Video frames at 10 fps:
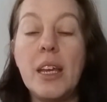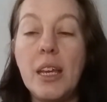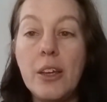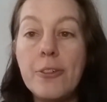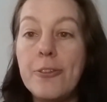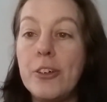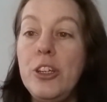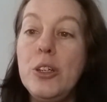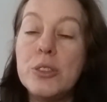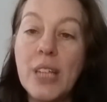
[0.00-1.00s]
if
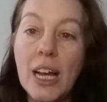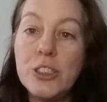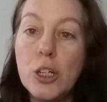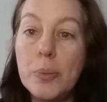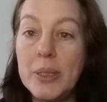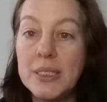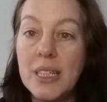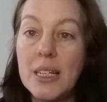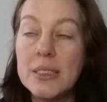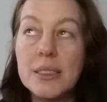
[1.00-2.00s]
you started your
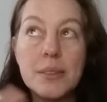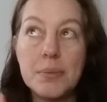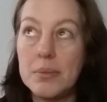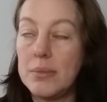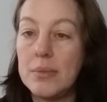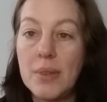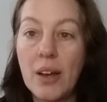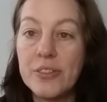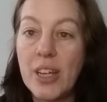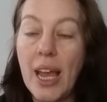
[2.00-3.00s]
business after